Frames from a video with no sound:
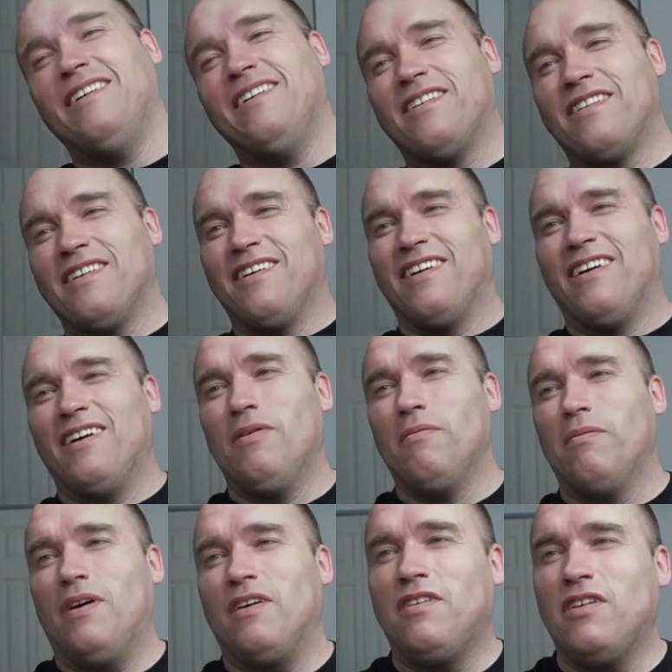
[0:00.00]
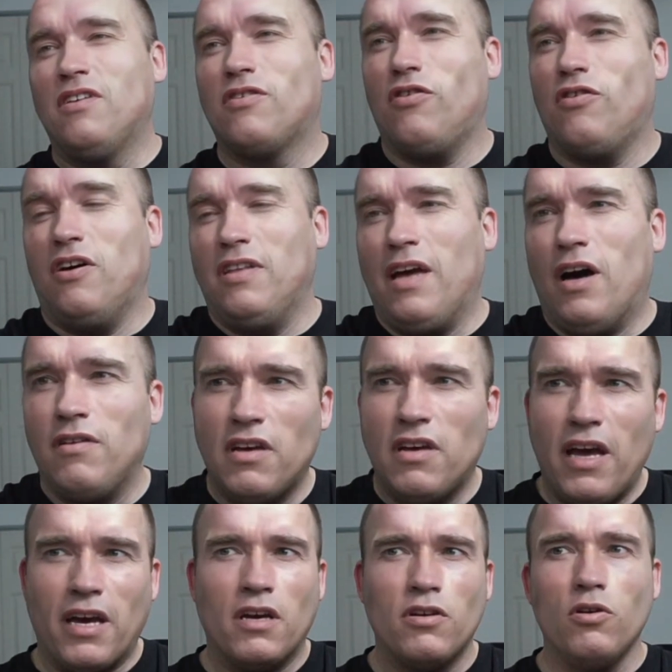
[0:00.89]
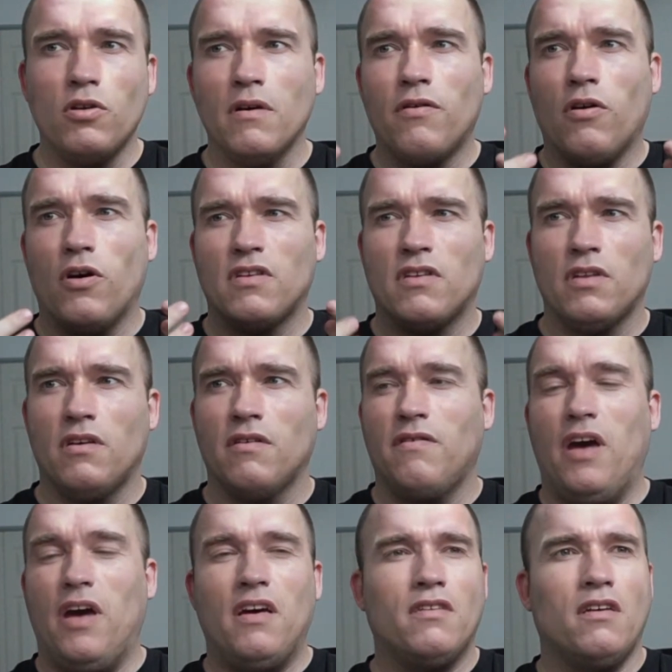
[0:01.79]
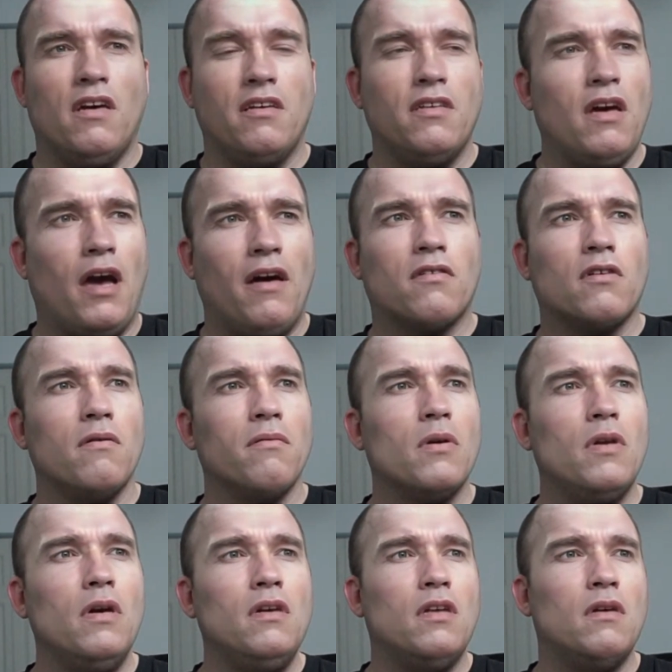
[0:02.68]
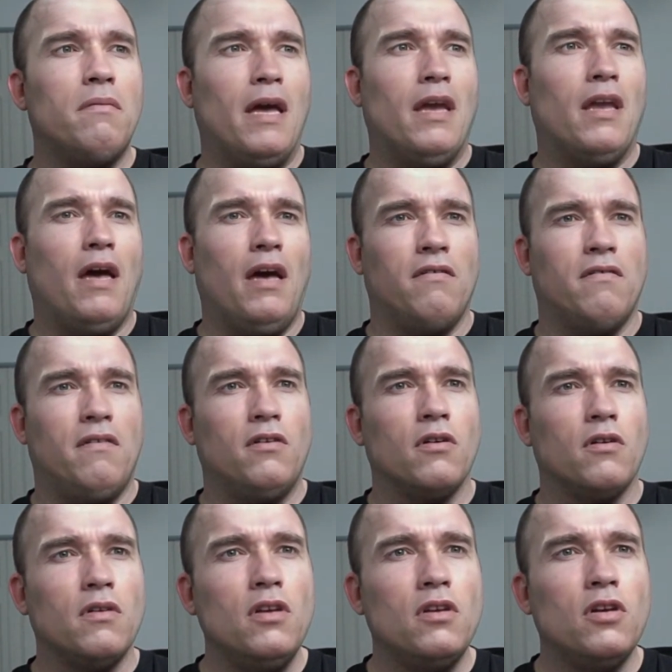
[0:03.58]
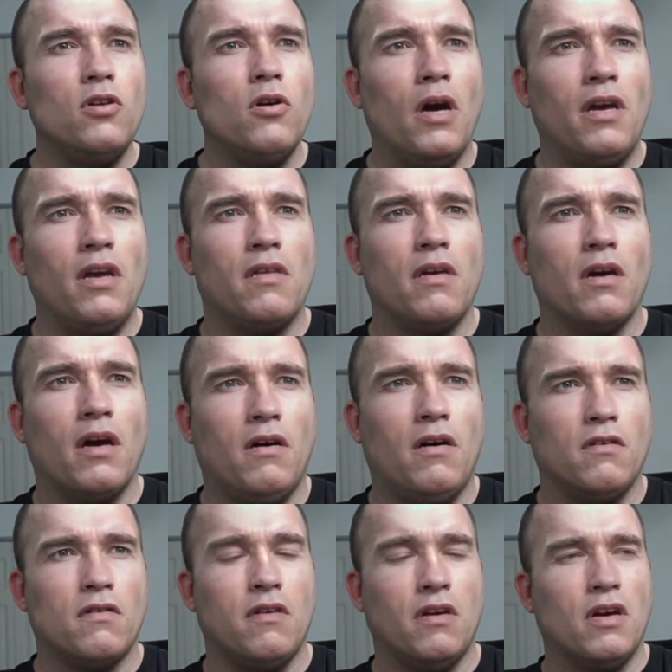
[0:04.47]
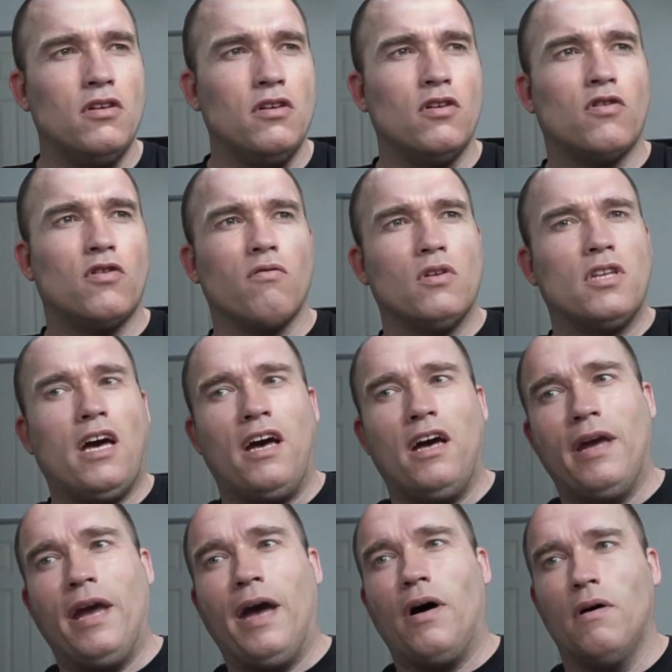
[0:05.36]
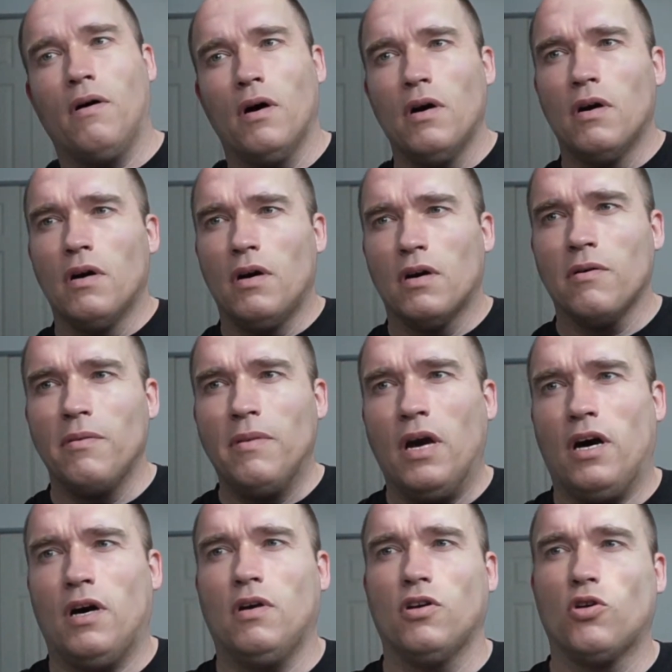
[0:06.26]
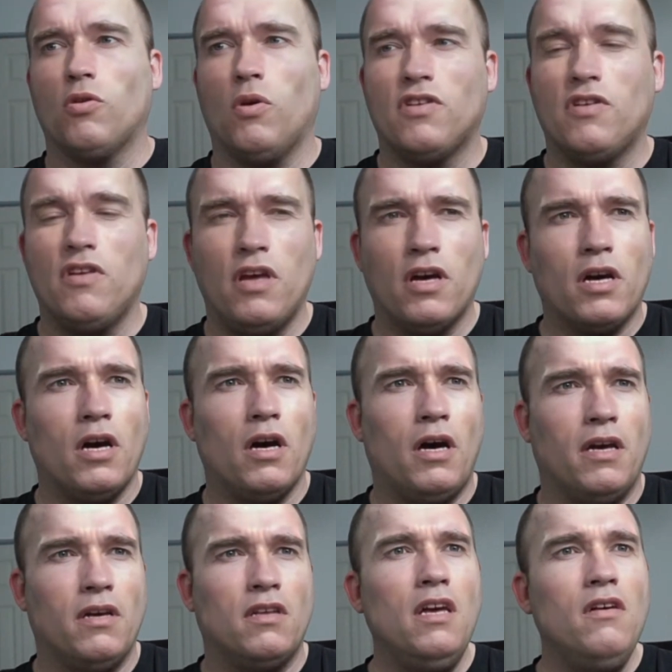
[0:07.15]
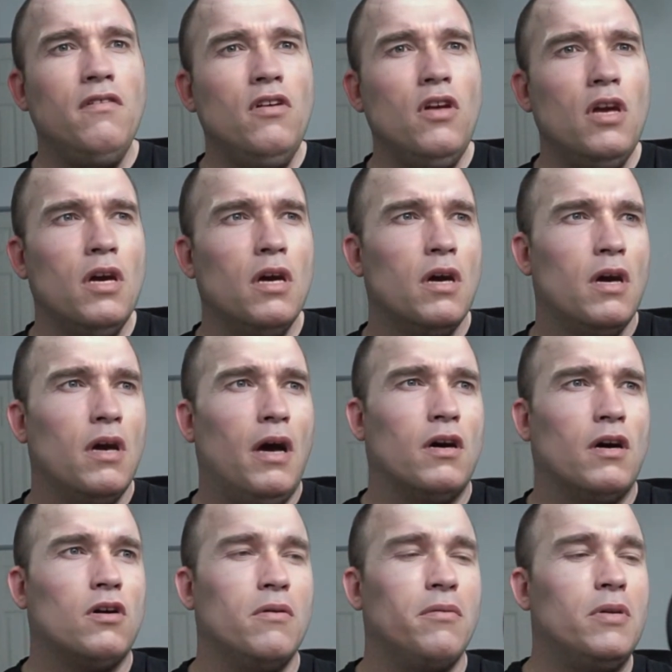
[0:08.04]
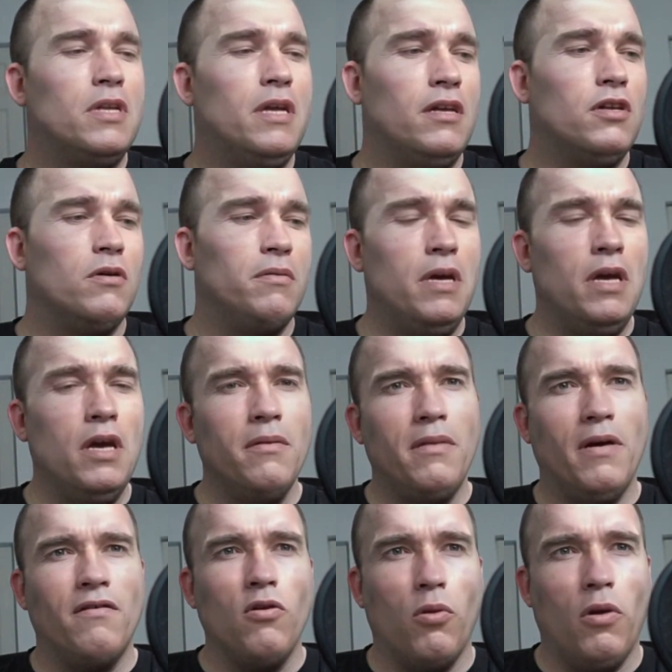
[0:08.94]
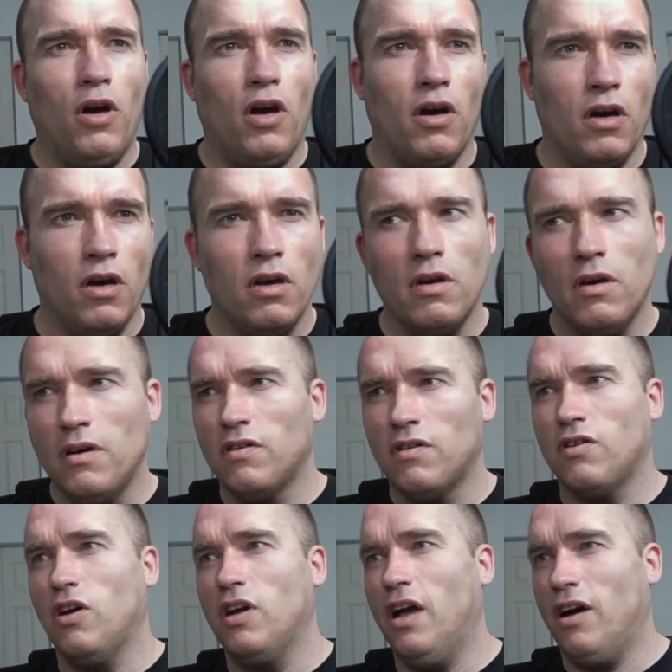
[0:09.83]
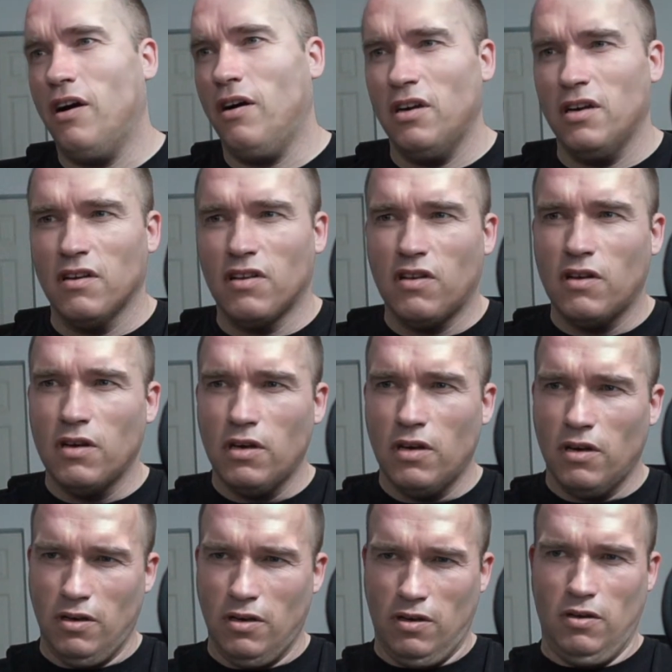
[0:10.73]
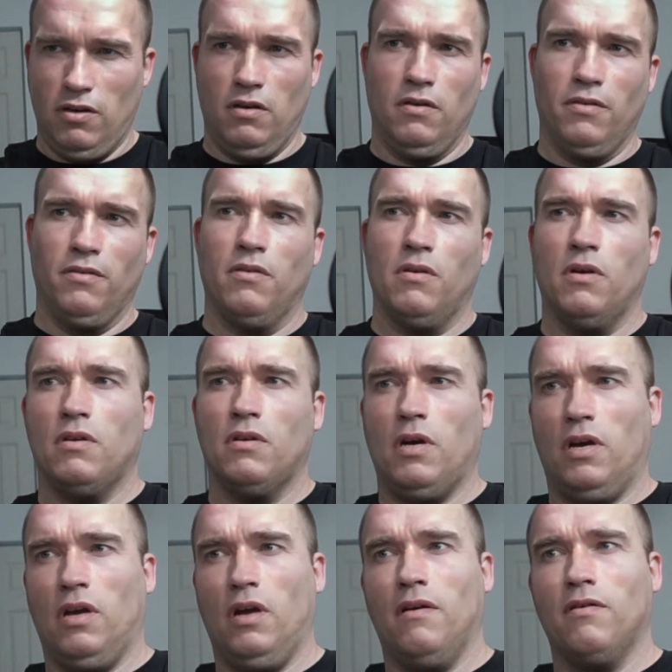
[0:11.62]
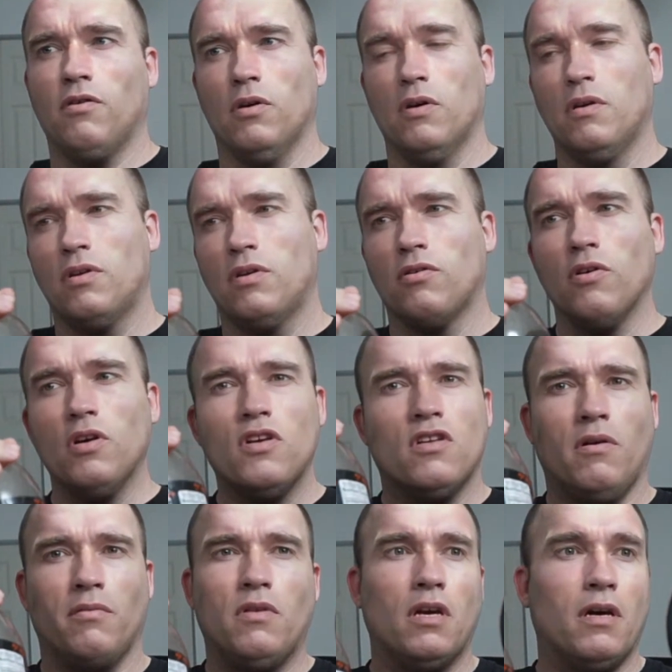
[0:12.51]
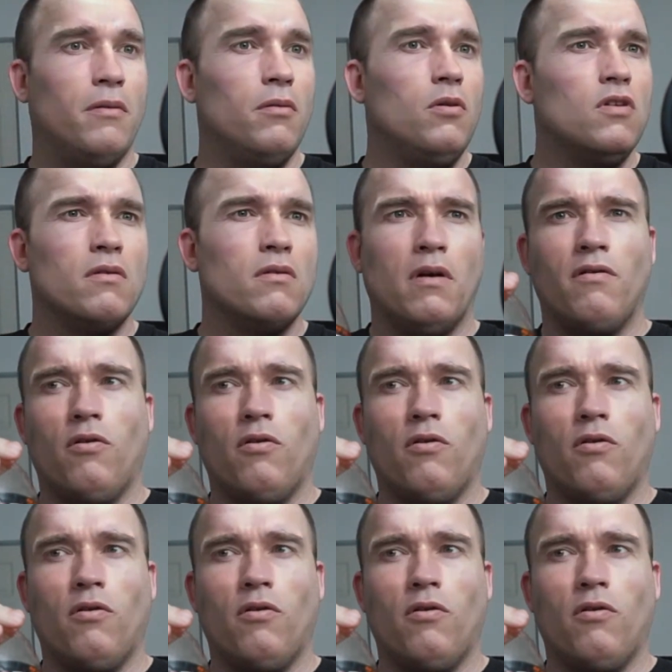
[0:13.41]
But it's fun now that I can do the voice in the face. I've completed my life. I don't need to do anything else. I can just retire now. Be Arnold Schwarzenegger on TV. I could pretend to be him everywhere. It's hilarious. Now I have to drink something. I'm losing my voice.